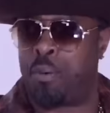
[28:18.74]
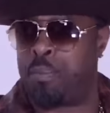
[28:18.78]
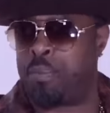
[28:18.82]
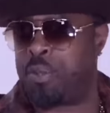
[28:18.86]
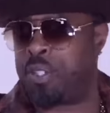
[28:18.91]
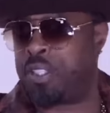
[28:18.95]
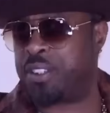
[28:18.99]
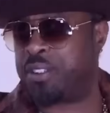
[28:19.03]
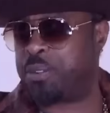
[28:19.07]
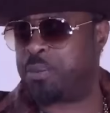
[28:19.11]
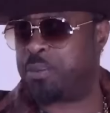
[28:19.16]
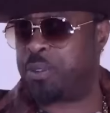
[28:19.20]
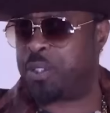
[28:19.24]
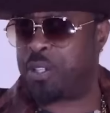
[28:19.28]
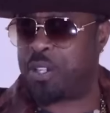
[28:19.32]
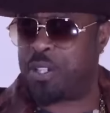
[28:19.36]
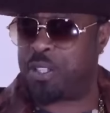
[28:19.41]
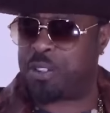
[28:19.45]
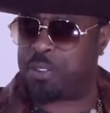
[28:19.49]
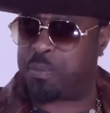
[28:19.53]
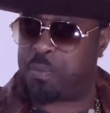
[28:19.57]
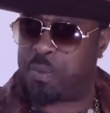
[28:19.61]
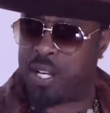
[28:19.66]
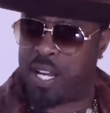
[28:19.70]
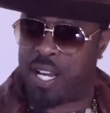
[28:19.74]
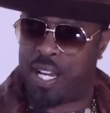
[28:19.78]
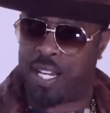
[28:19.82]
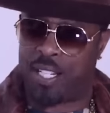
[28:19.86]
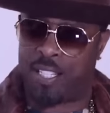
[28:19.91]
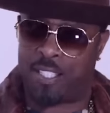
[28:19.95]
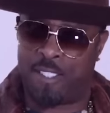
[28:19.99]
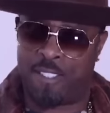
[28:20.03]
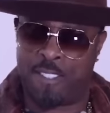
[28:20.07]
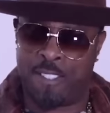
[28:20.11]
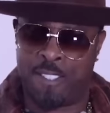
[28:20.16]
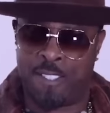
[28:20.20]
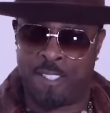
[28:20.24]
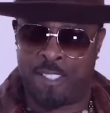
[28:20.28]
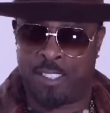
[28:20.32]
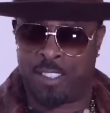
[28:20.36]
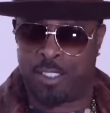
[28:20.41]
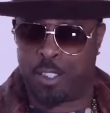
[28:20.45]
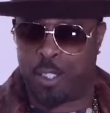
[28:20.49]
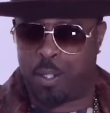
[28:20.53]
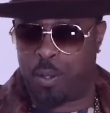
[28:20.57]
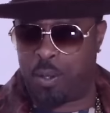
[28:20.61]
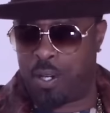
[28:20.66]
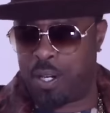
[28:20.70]
bring some girls back.
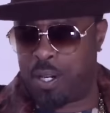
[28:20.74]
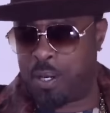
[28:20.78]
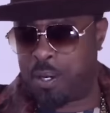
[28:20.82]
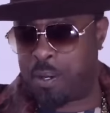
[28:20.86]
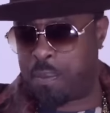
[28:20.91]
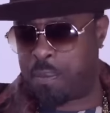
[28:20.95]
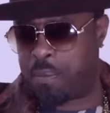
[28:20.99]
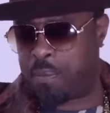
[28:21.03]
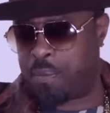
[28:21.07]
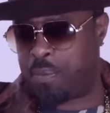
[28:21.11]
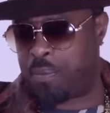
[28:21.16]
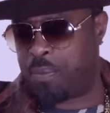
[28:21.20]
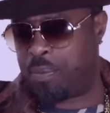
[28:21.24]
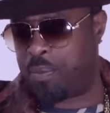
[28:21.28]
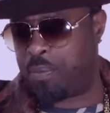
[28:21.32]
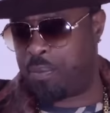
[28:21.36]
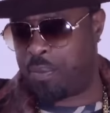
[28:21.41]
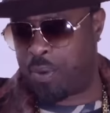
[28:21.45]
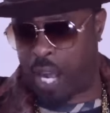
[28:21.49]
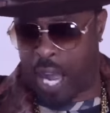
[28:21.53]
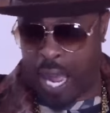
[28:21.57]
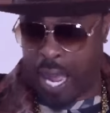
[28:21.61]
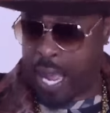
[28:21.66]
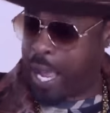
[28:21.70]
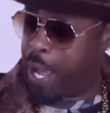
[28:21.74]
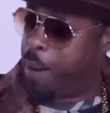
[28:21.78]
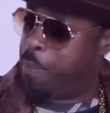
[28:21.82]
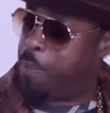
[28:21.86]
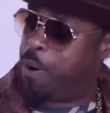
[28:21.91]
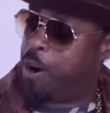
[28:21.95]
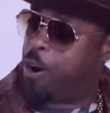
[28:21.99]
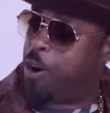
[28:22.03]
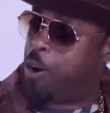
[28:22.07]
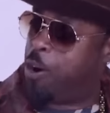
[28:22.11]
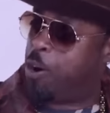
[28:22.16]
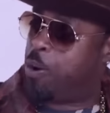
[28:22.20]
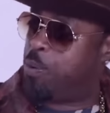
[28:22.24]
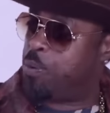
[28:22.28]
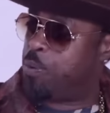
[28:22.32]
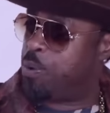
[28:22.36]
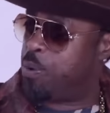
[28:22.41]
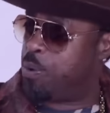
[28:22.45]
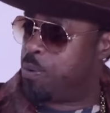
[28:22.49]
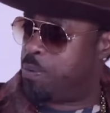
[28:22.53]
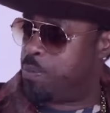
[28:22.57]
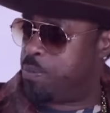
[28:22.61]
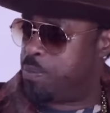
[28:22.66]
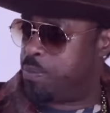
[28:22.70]
So um, I had my own
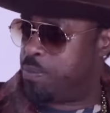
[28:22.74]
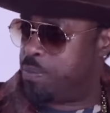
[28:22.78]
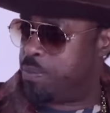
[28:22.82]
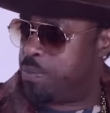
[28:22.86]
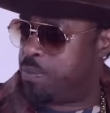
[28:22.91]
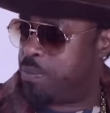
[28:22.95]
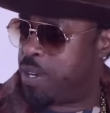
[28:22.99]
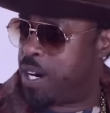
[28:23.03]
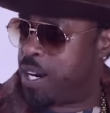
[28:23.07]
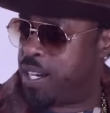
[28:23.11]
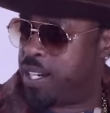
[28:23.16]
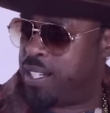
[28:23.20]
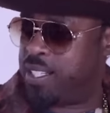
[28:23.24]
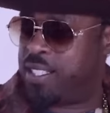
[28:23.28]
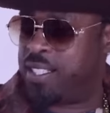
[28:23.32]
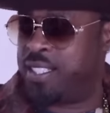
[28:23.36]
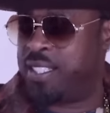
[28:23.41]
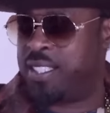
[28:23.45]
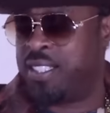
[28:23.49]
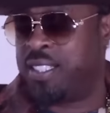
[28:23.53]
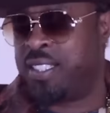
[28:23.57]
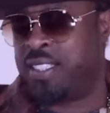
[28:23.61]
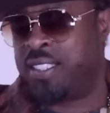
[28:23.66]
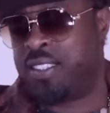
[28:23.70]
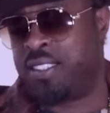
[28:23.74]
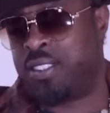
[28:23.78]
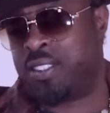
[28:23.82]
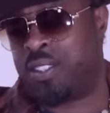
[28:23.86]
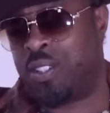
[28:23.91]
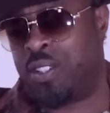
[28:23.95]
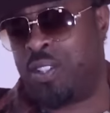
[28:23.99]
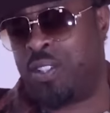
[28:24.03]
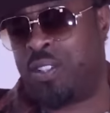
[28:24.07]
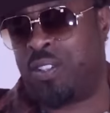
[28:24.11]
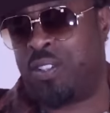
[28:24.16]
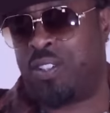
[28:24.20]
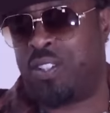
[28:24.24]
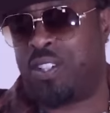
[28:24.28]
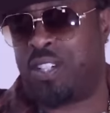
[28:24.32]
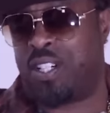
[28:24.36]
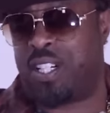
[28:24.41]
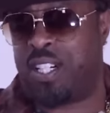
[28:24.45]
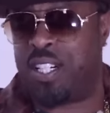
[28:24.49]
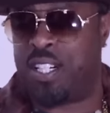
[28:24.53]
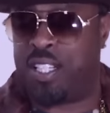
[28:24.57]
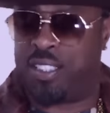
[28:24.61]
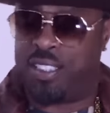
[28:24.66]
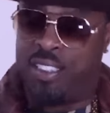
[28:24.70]
room, right? So
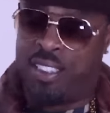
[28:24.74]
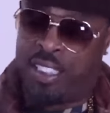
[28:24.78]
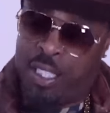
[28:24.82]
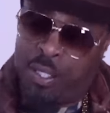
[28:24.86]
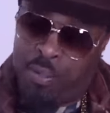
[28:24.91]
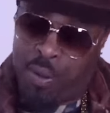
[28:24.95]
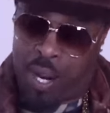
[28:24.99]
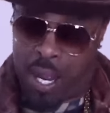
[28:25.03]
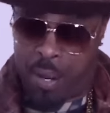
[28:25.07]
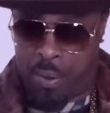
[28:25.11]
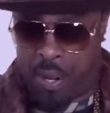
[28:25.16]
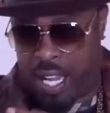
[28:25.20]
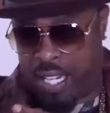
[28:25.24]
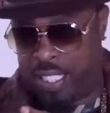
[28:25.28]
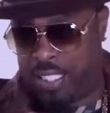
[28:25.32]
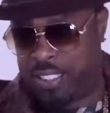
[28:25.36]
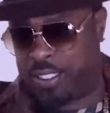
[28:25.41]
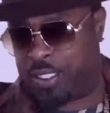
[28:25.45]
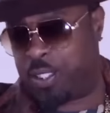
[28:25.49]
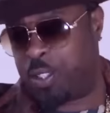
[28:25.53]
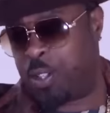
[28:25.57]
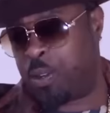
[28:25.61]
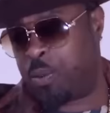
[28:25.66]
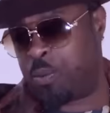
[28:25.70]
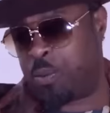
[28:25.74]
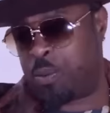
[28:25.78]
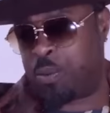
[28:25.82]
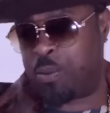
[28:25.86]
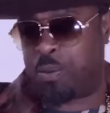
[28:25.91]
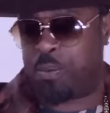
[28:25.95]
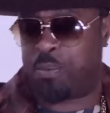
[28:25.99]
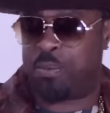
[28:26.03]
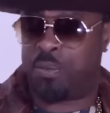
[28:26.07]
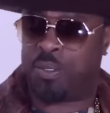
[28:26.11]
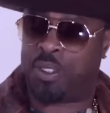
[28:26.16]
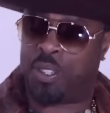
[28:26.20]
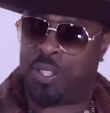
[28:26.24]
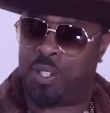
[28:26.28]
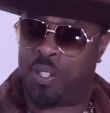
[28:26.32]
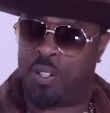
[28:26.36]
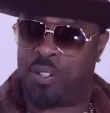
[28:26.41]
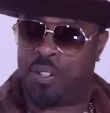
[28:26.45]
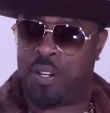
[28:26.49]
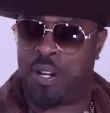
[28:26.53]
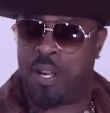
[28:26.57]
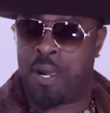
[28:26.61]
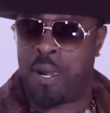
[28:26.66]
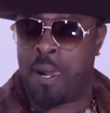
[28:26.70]
uh, G Rap had his own room,
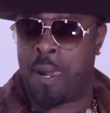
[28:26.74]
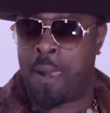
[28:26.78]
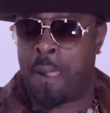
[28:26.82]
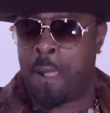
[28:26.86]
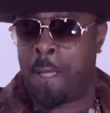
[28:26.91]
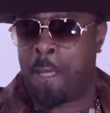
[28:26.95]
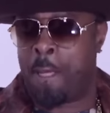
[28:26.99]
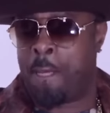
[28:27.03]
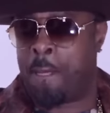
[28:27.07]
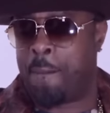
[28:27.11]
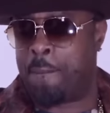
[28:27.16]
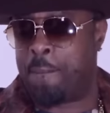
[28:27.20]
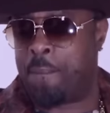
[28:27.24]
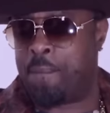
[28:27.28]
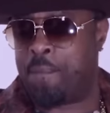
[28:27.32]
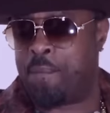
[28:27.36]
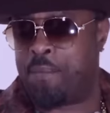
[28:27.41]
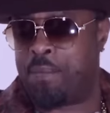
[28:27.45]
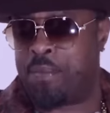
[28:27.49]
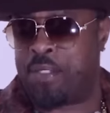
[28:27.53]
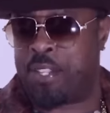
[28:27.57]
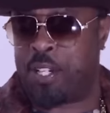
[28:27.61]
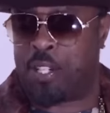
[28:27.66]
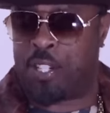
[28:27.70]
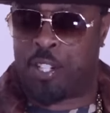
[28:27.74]
so the